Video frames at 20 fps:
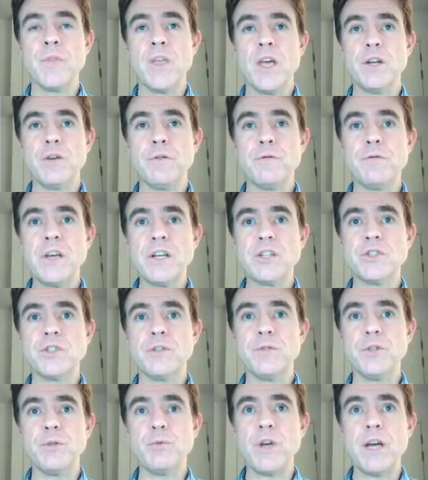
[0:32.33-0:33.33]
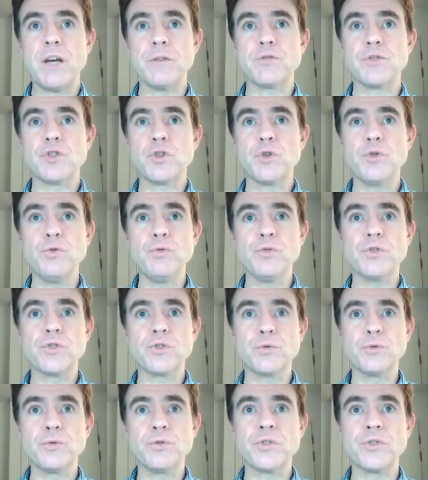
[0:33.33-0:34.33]
And effectively, we have two
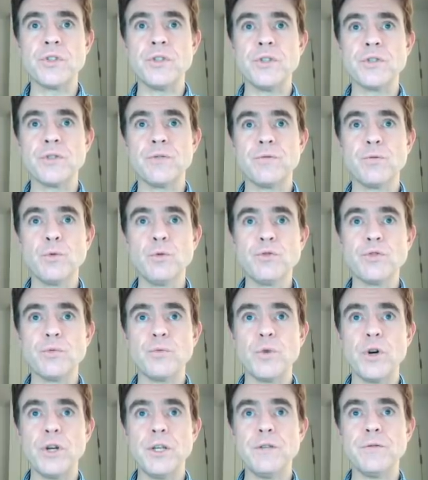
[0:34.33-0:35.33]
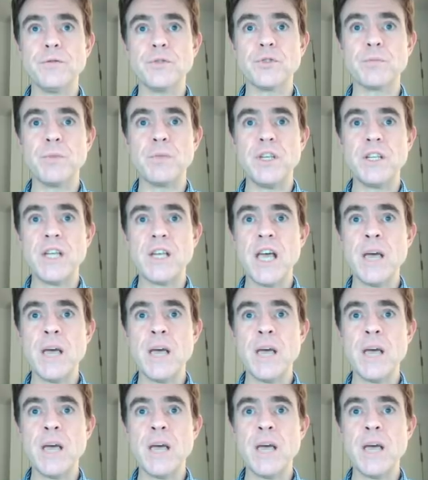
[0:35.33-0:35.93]
sources of water waves being